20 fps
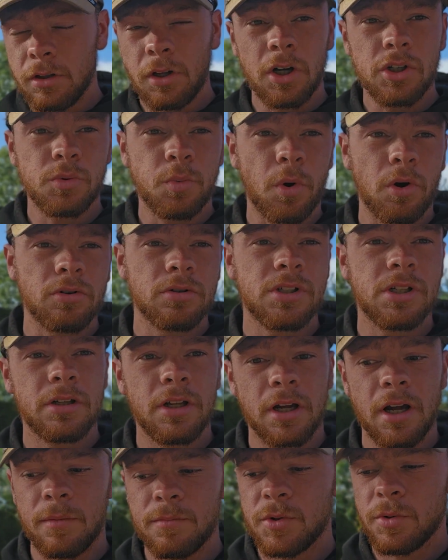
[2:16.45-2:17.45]
nice warranty
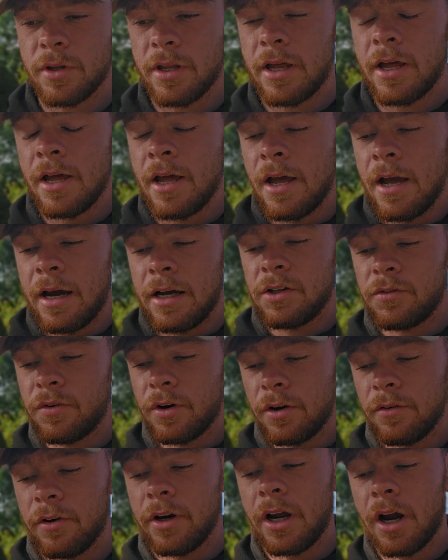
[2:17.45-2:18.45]
that comes with it, and it's
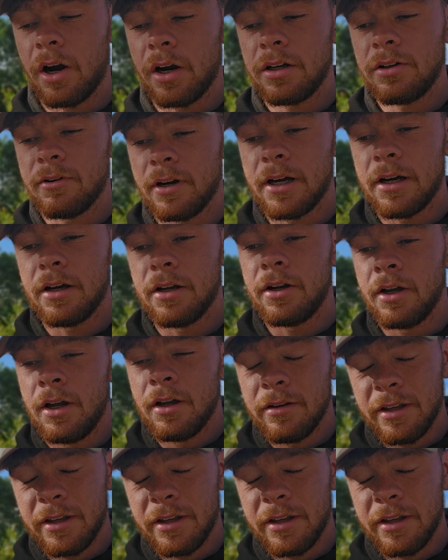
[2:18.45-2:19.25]
very, very highly rated.